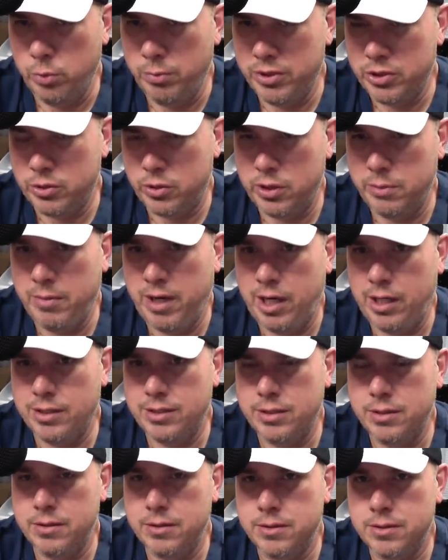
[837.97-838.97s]
mystery
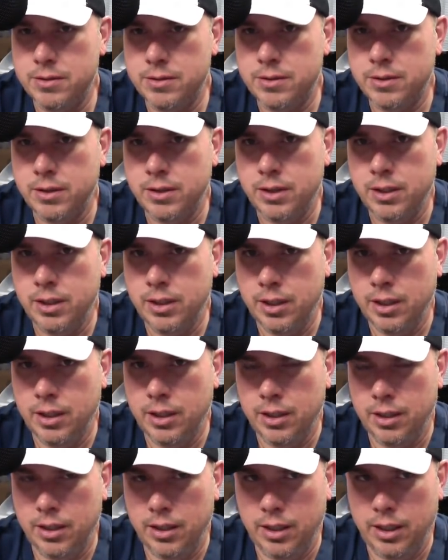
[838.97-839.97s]
boxes.
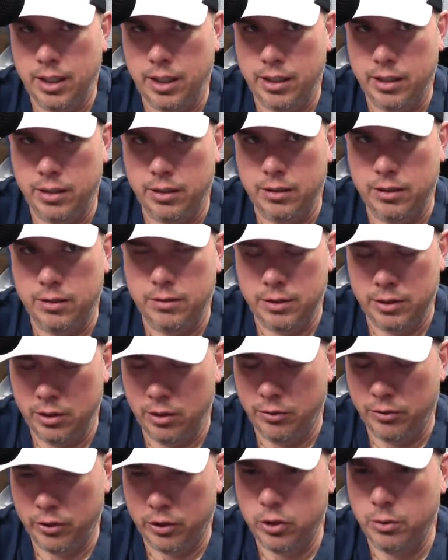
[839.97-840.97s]
And then,
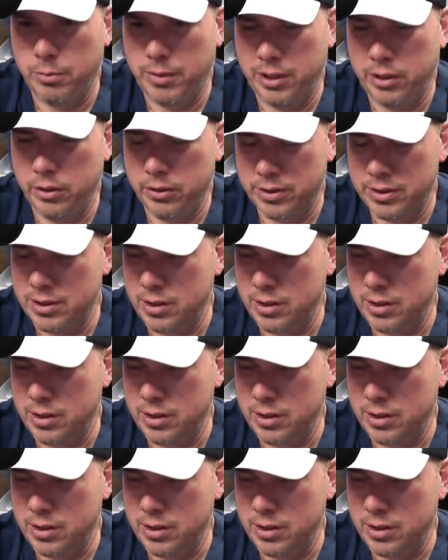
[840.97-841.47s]
they're going to be good